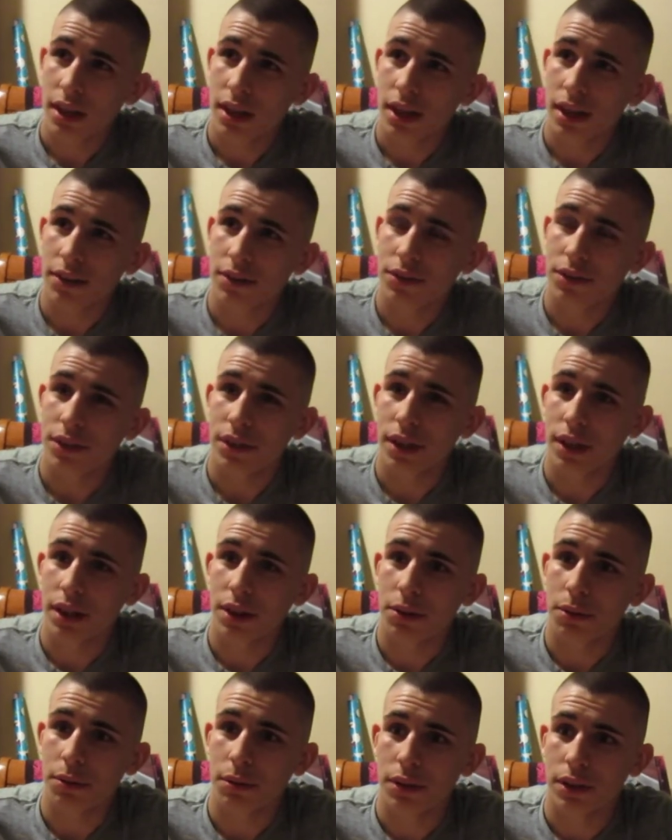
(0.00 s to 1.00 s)
After that
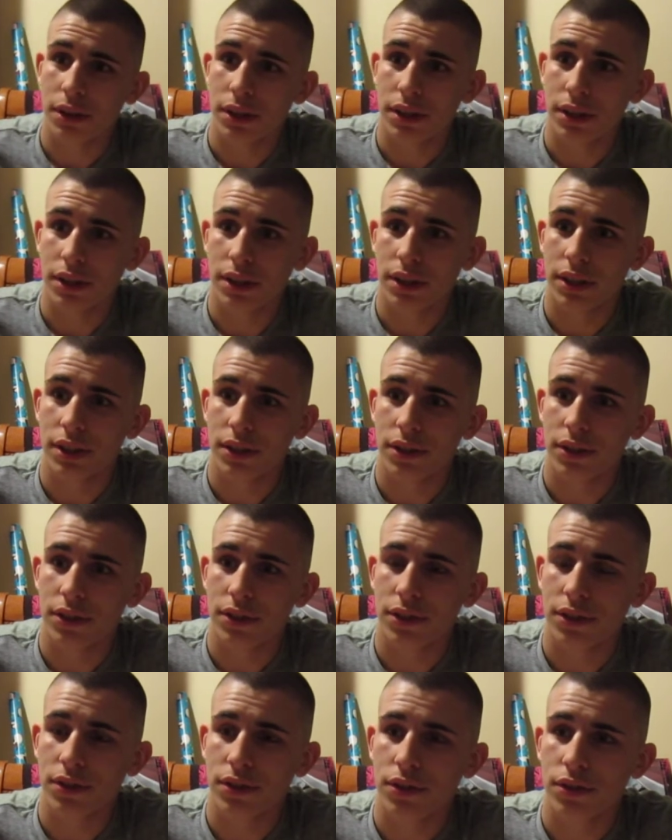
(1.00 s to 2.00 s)

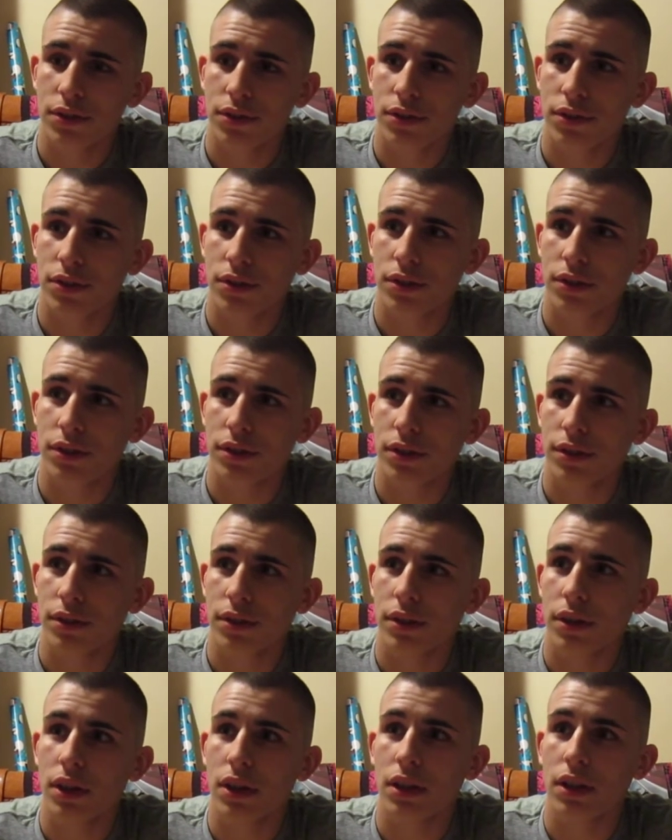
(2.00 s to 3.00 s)
was
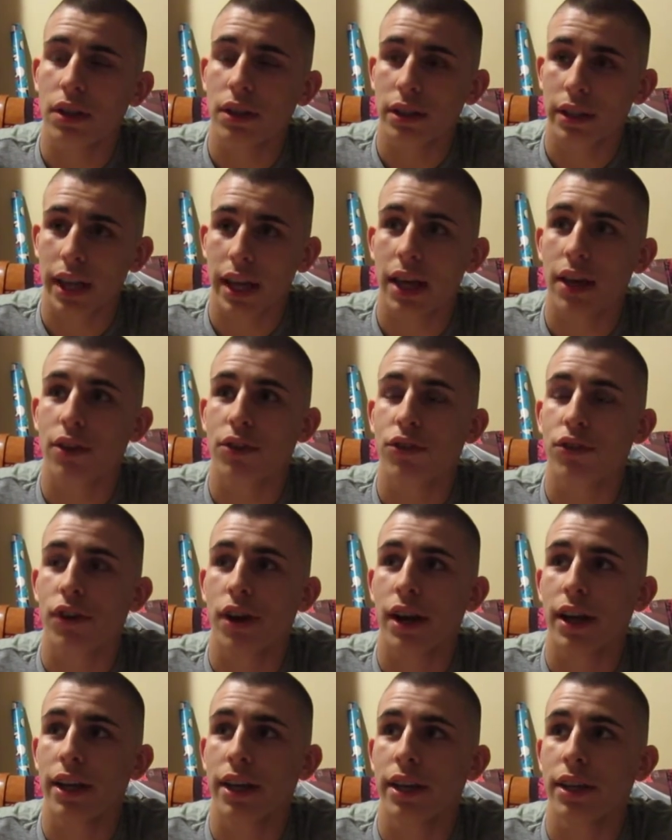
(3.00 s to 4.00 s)
Chaos
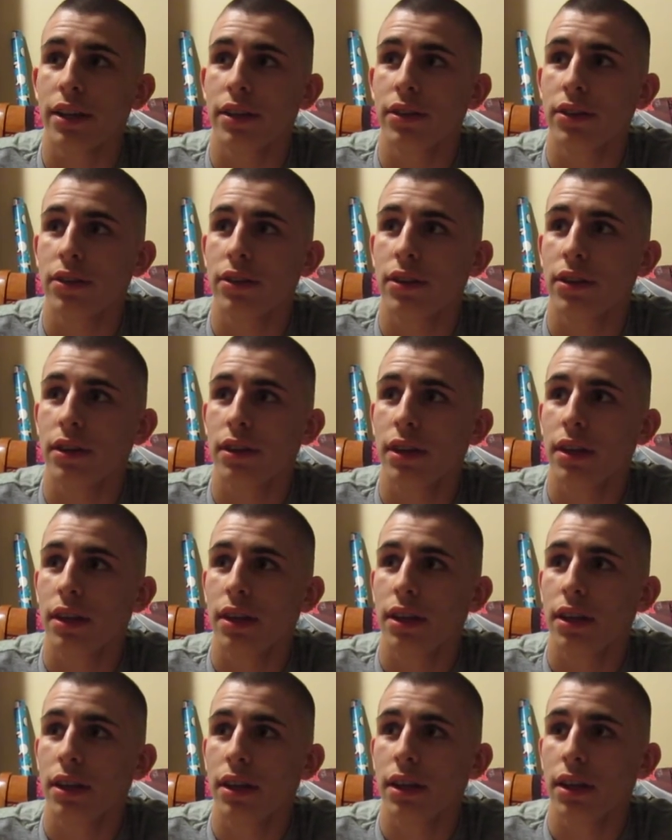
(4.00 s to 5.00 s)
Dragons.
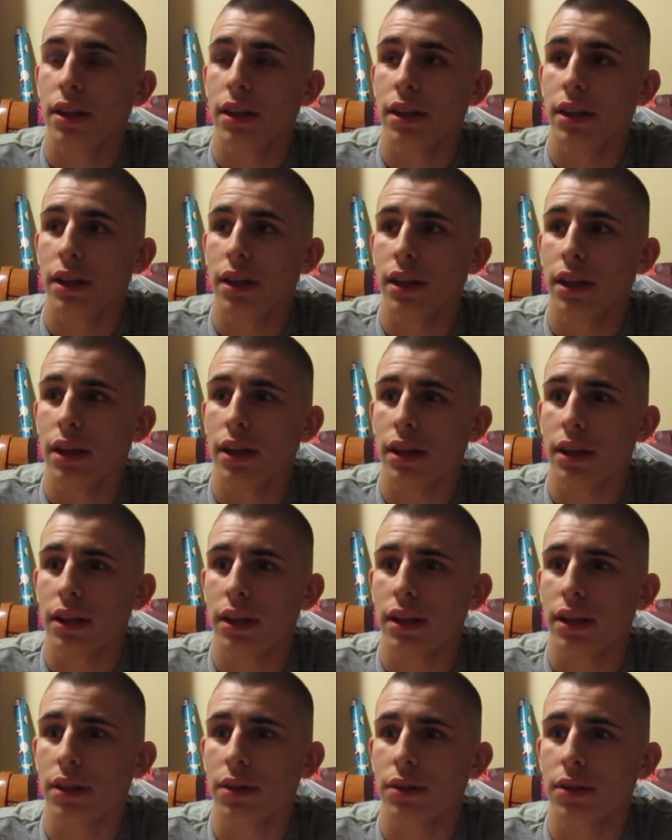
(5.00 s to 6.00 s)
Uh,
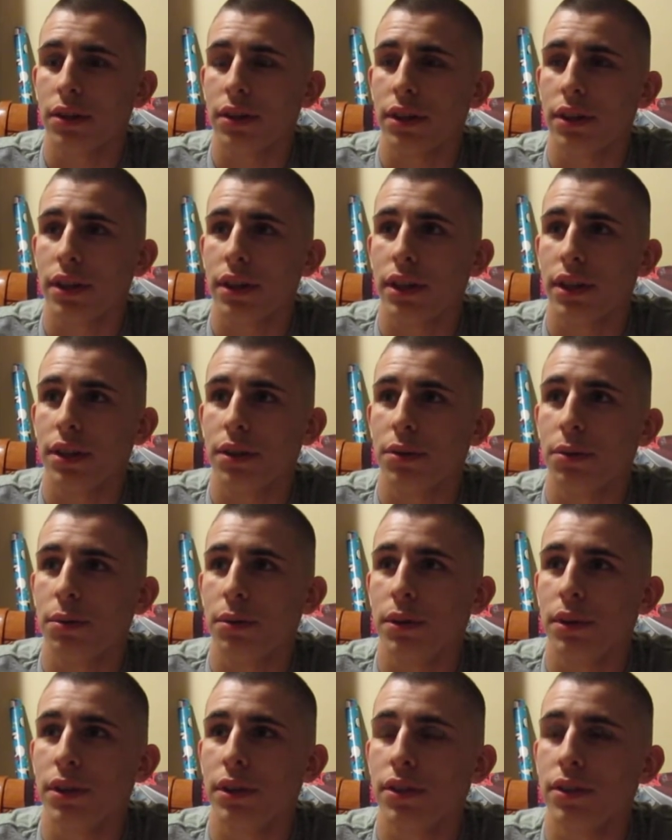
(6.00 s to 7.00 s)
then it
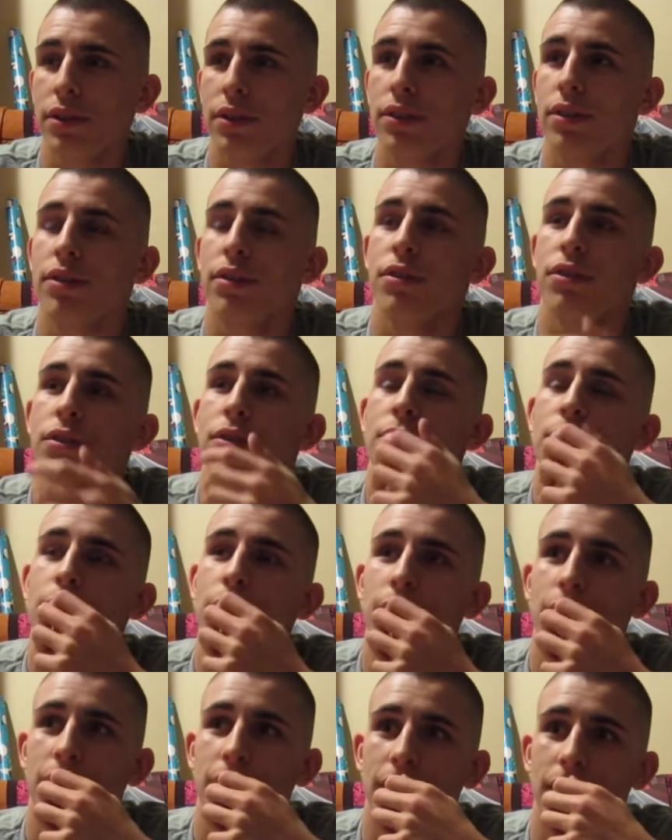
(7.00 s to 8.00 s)
was
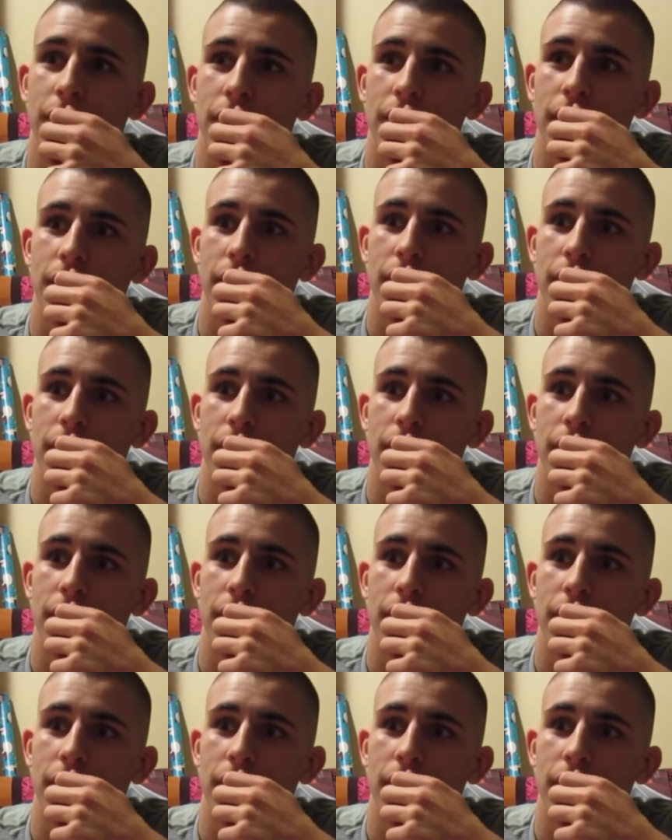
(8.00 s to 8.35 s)
what was after